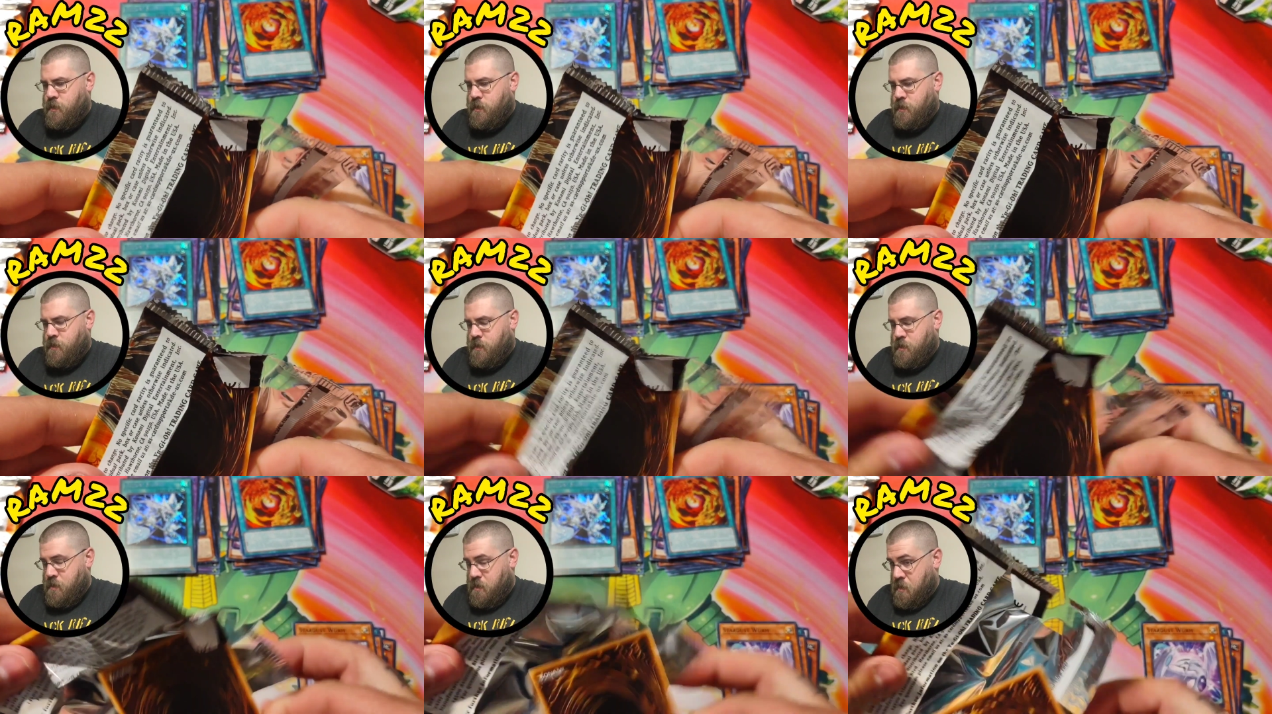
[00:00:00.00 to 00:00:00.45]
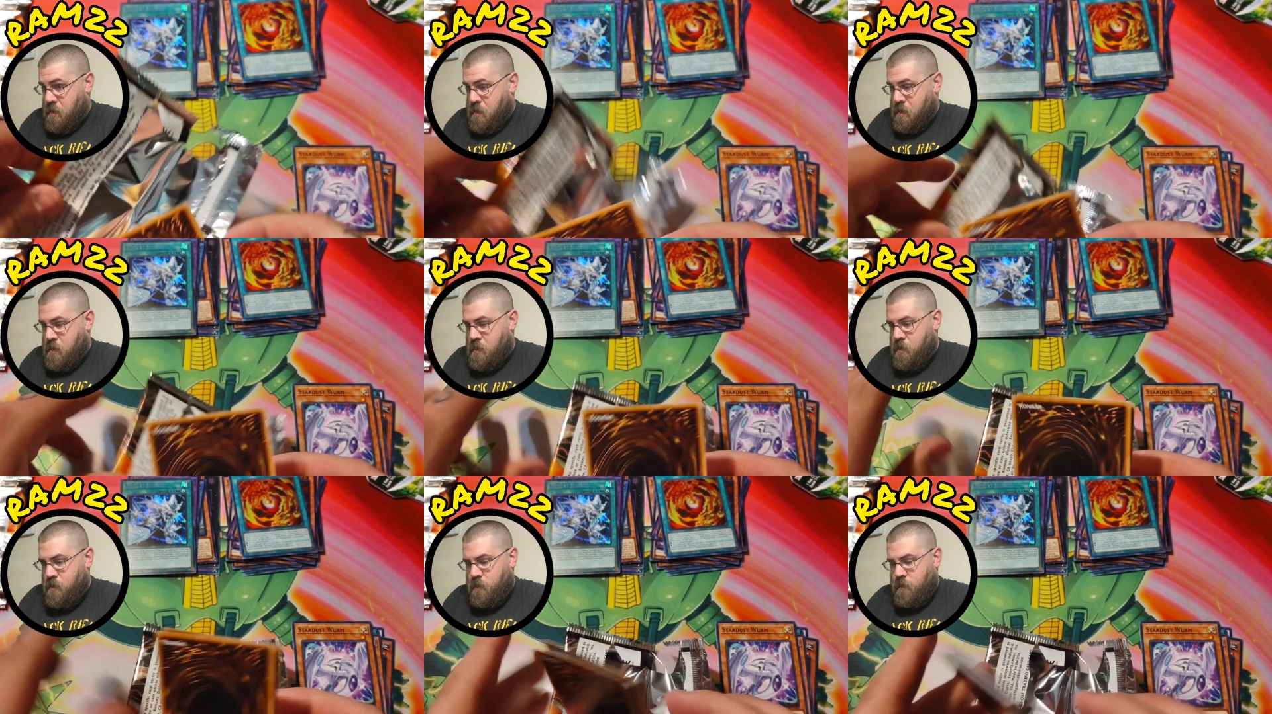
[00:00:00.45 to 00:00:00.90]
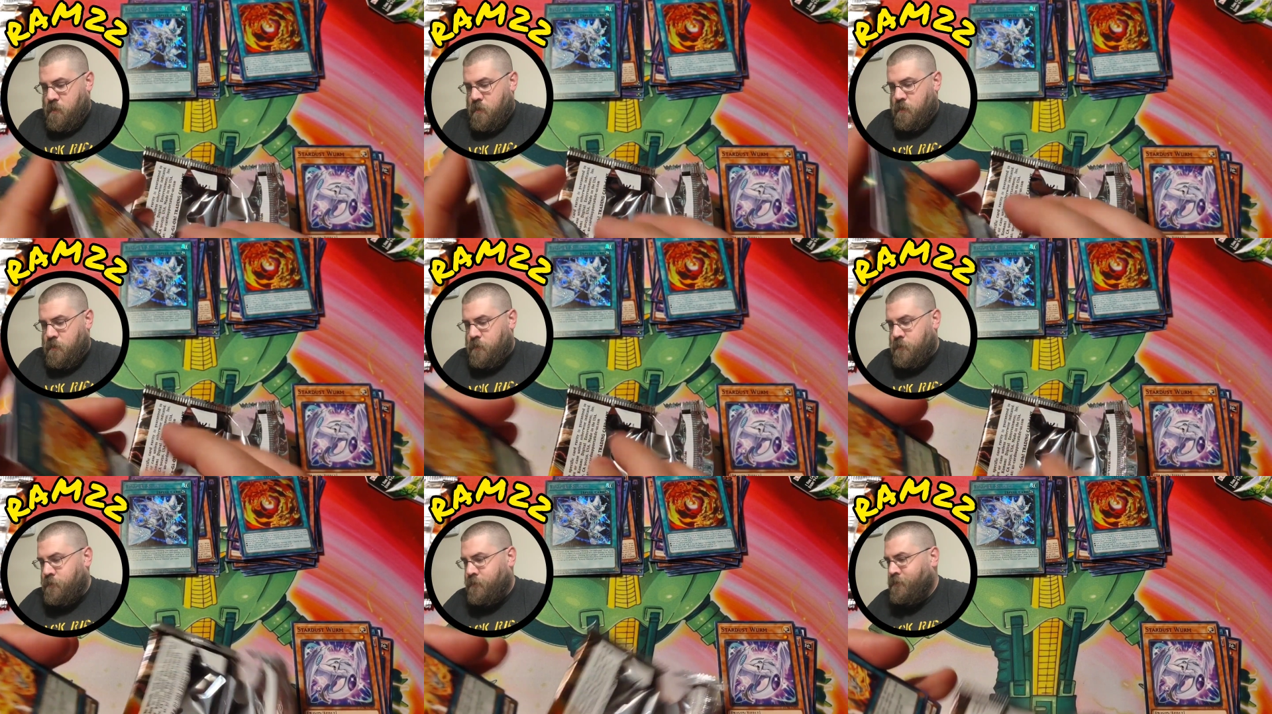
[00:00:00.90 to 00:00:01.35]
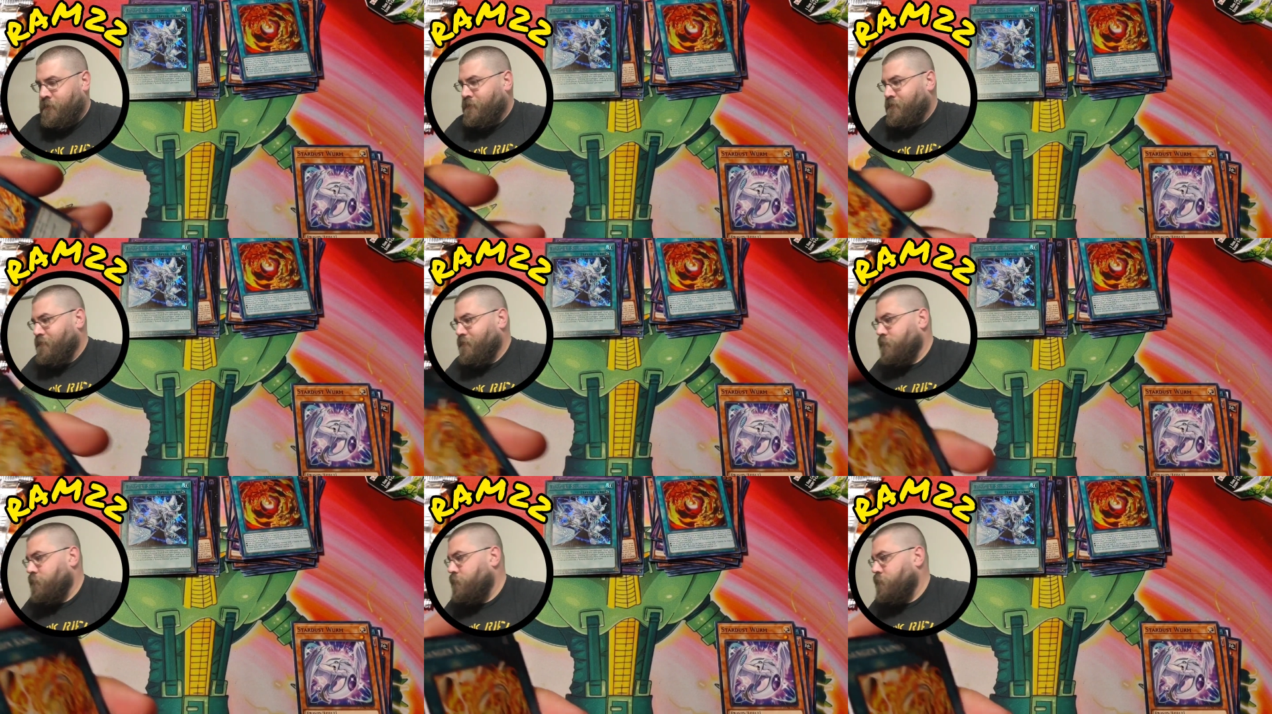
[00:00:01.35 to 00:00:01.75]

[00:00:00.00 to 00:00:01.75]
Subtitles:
(silence)